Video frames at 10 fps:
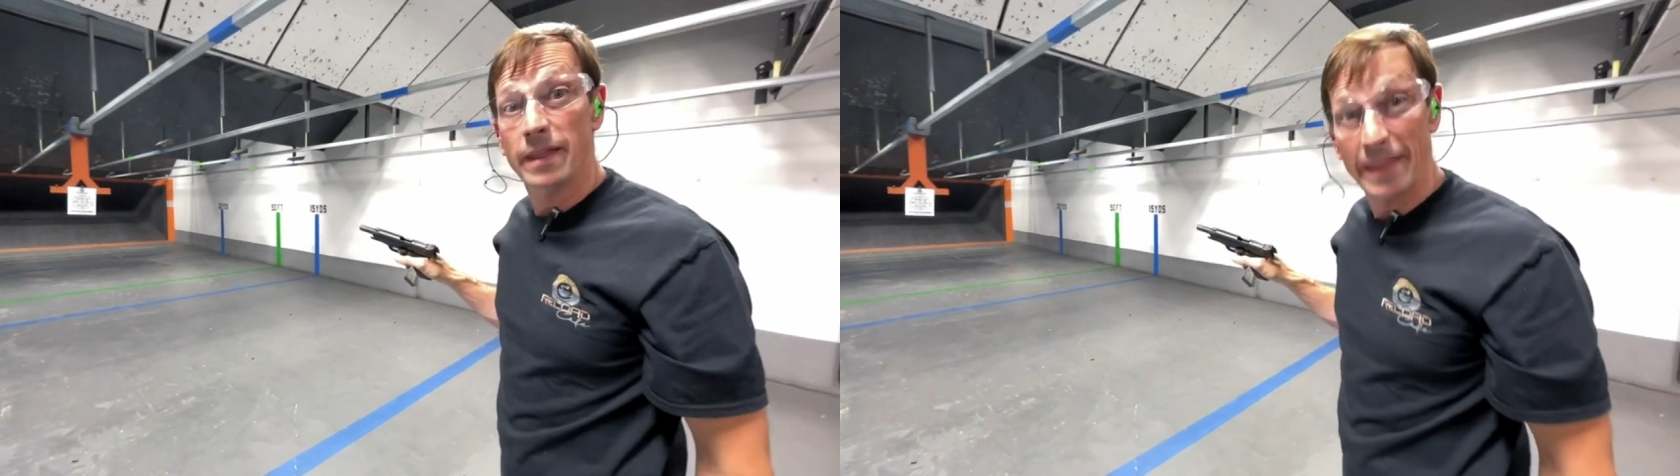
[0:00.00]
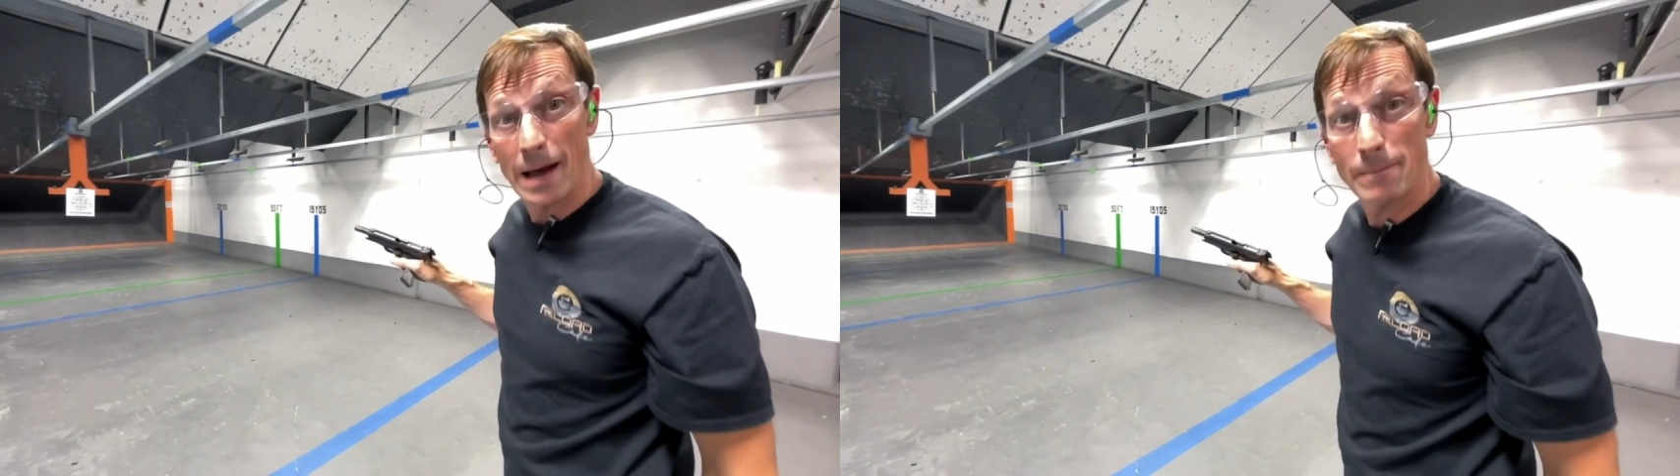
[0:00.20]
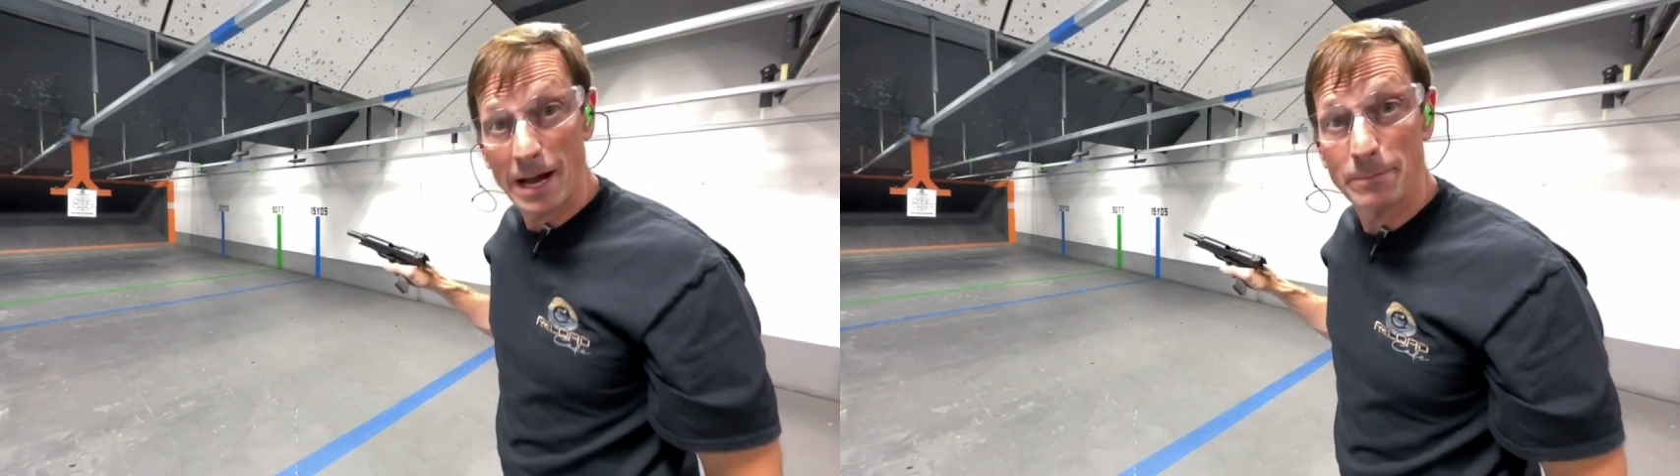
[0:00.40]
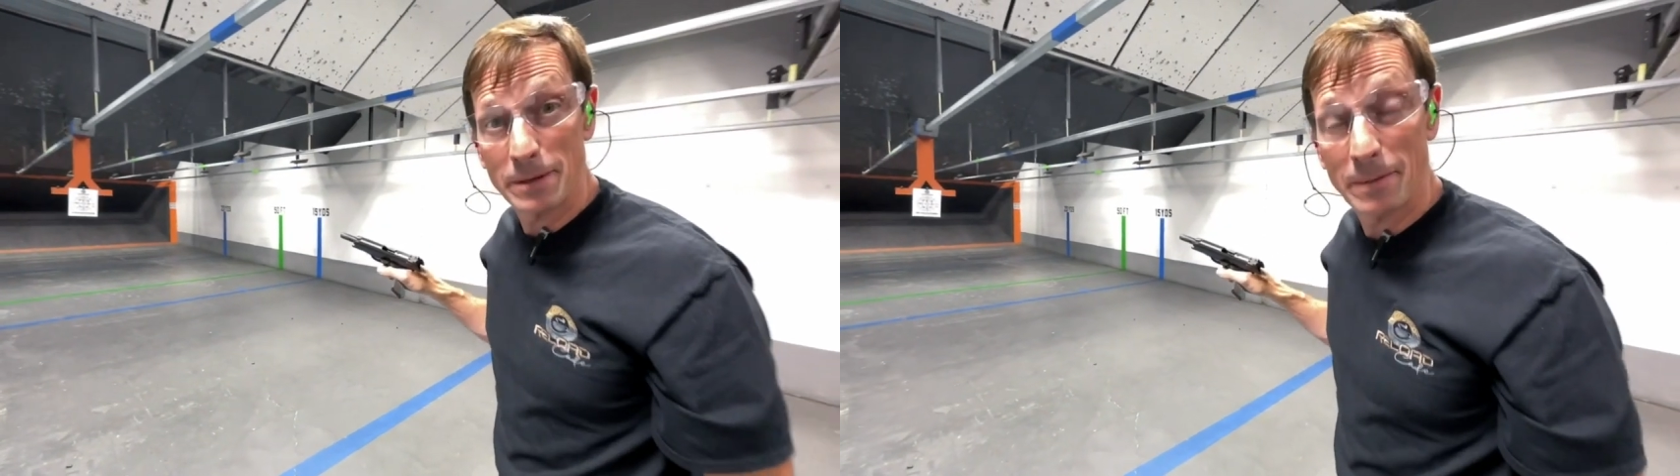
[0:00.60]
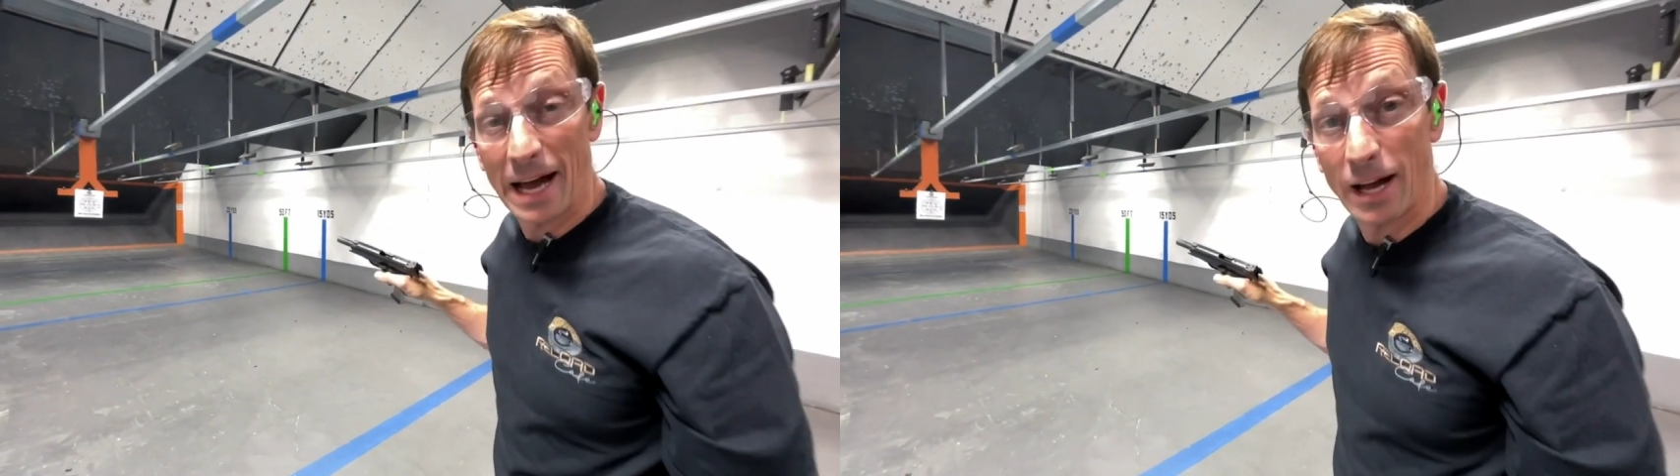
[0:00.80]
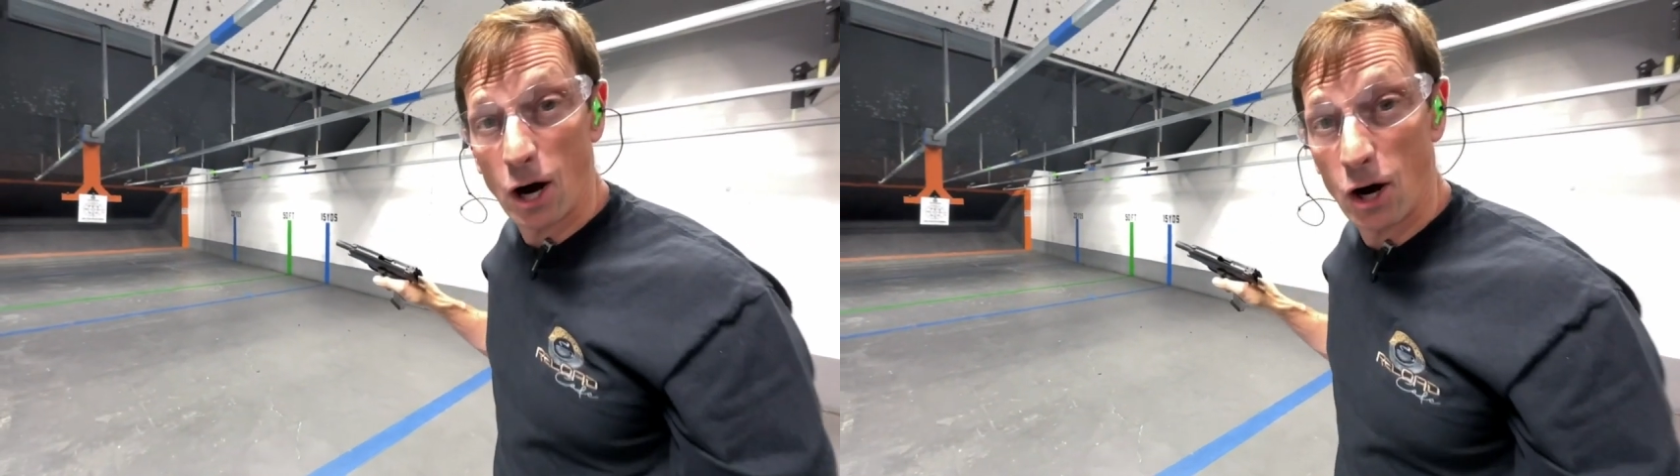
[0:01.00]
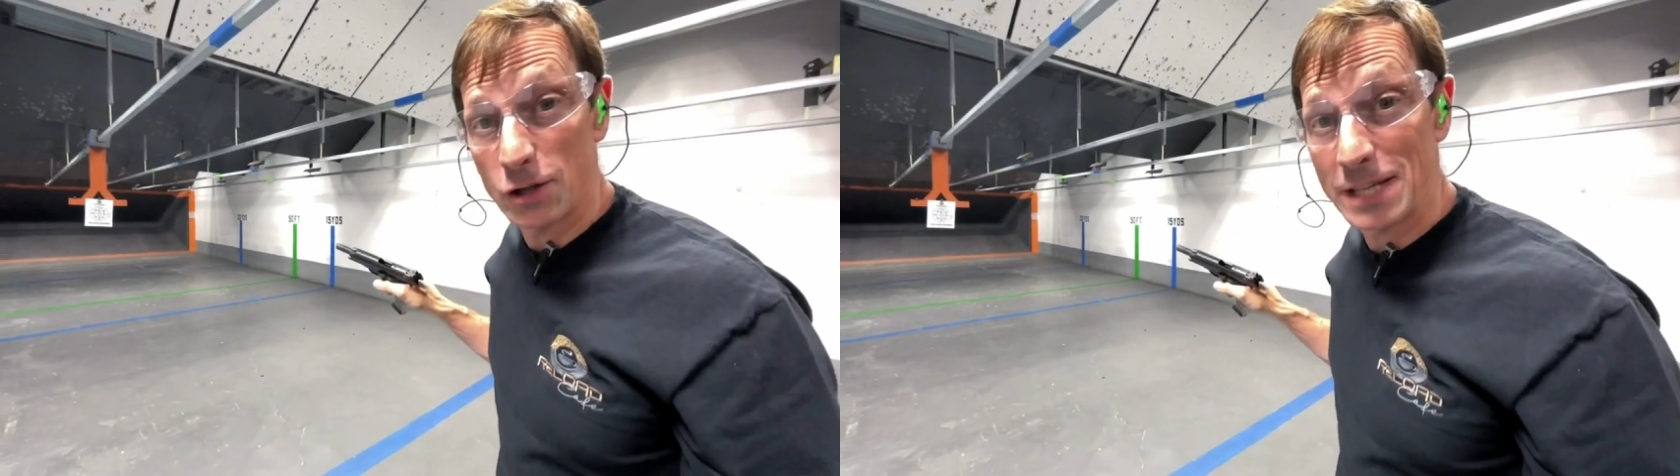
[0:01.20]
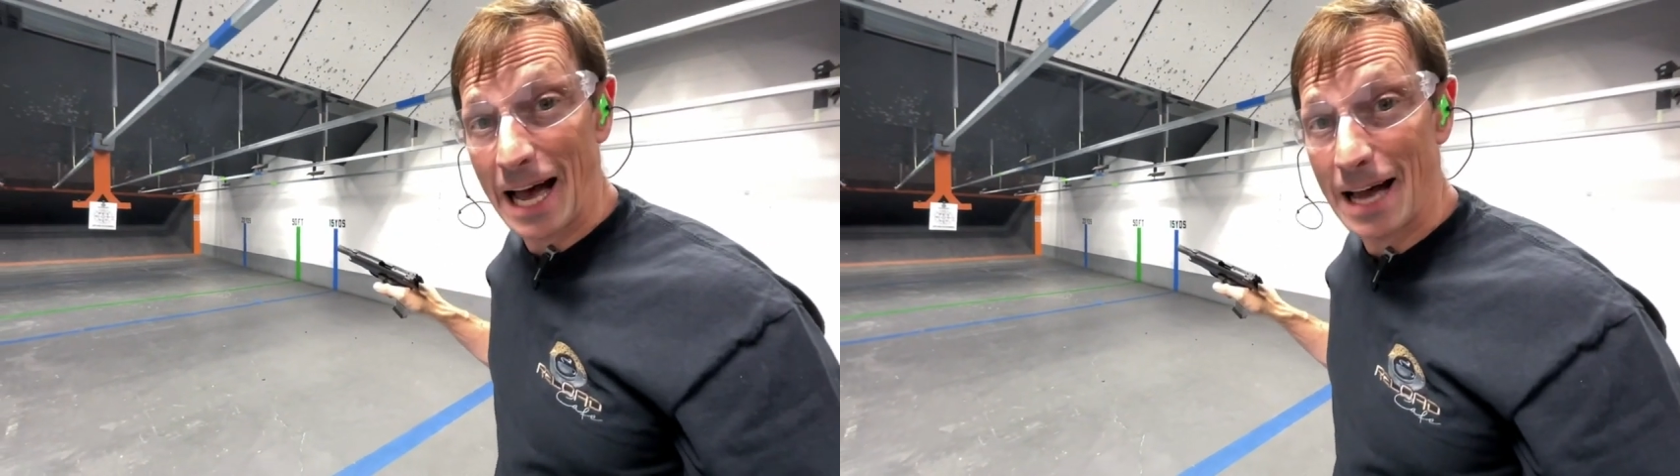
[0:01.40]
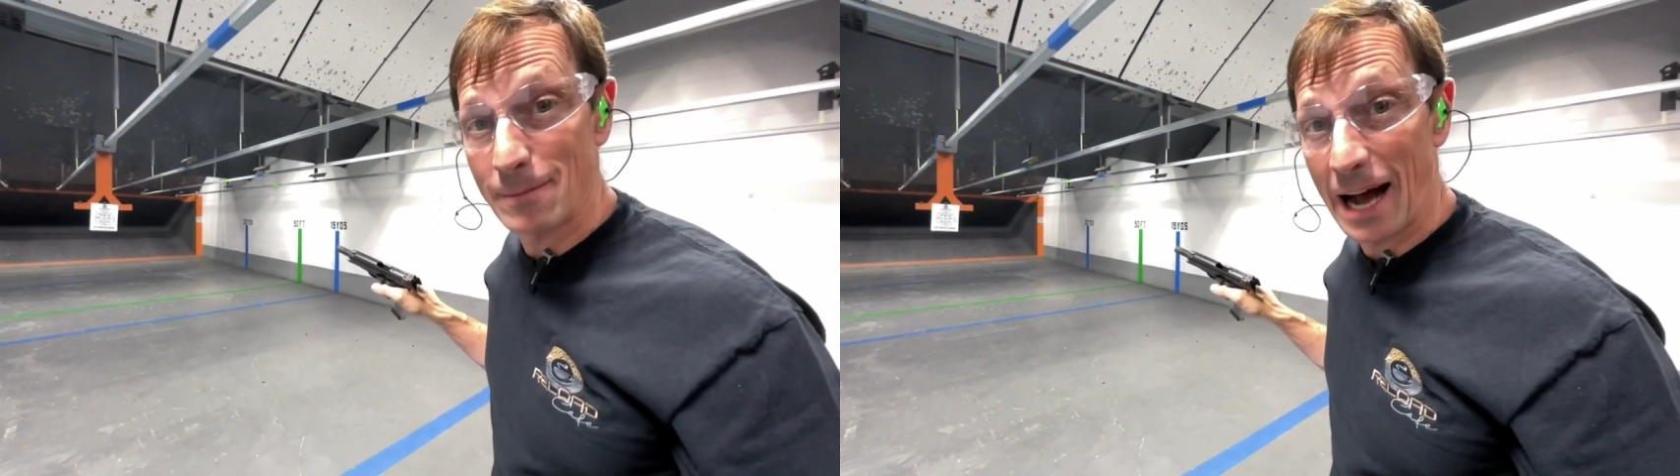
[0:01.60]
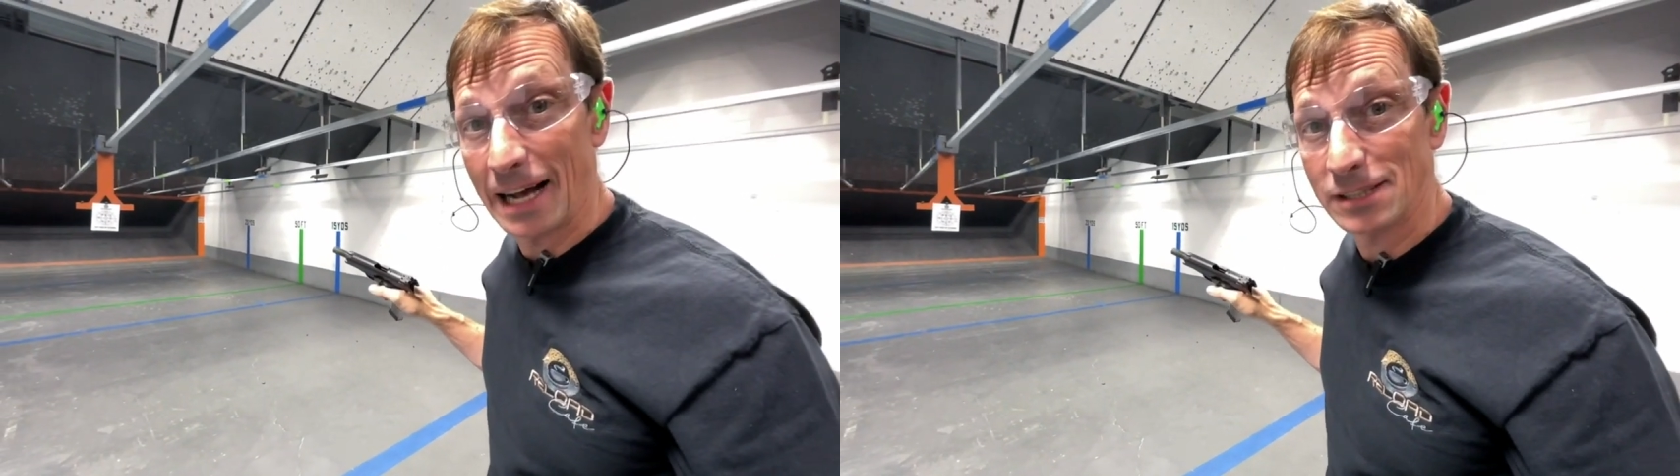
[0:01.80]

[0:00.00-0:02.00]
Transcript: That might be my all-time high